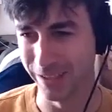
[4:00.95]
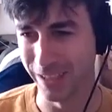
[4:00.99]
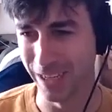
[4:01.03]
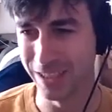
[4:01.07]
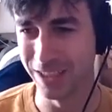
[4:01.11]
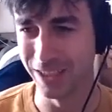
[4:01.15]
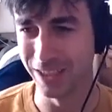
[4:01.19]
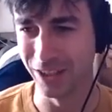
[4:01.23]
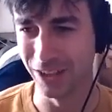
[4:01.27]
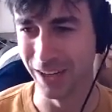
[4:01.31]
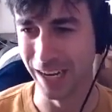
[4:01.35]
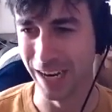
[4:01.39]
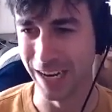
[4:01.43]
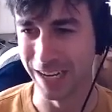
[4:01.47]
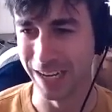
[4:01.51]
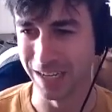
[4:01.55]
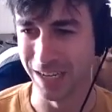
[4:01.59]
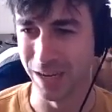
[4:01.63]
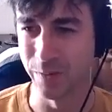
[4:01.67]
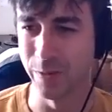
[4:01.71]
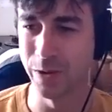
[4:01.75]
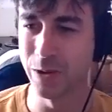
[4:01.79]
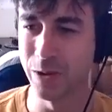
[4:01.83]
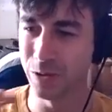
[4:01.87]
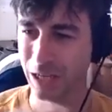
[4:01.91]
That's a good
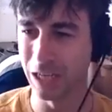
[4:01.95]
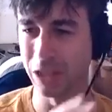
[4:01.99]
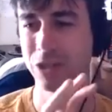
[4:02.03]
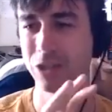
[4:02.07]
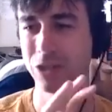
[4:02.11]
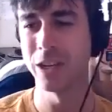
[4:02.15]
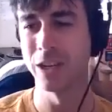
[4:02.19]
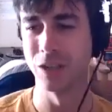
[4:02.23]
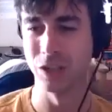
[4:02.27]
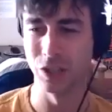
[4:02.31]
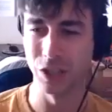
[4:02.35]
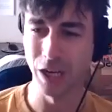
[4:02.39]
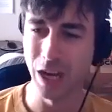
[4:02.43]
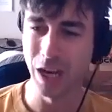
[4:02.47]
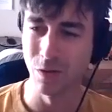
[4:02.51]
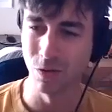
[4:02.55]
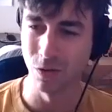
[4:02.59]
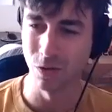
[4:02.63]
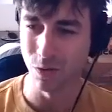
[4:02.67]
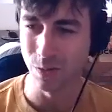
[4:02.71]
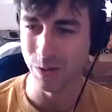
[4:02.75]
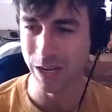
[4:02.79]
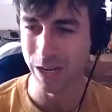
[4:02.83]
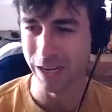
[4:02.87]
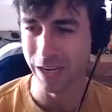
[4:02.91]
idea. But it was actually a
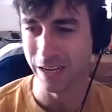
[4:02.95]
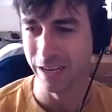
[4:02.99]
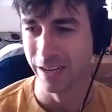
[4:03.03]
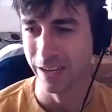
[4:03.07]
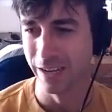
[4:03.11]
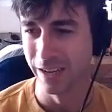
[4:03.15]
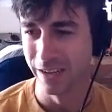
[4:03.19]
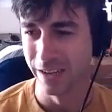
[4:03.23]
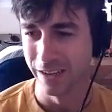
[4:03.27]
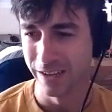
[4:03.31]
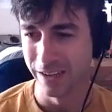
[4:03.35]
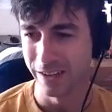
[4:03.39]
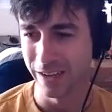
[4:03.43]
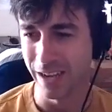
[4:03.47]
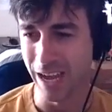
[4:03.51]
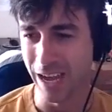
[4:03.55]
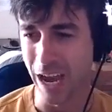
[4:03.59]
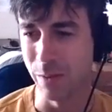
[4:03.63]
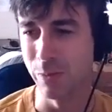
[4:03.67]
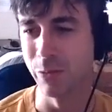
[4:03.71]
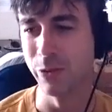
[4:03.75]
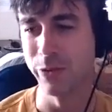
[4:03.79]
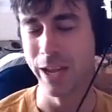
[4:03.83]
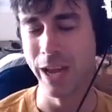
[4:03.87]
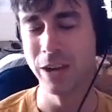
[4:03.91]
JRuby
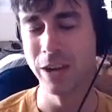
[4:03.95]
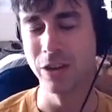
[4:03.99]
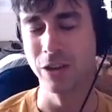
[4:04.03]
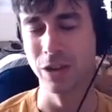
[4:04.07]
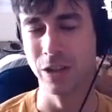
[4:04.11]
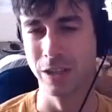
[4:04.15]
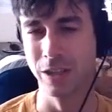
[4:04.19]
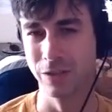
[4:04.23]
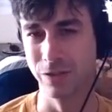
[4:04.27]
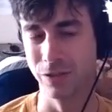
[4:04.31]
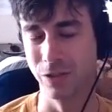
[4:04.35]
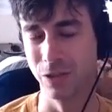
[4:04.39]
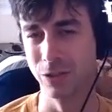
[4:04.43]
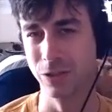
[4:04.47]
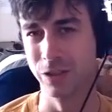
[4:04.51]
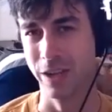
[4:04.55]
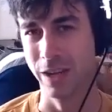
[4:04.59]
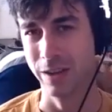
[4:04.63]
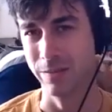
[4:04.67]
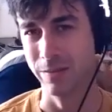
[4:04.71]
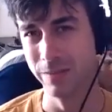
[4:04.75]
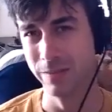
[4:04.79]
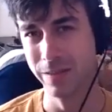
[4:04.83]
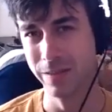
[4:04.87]
application the first time.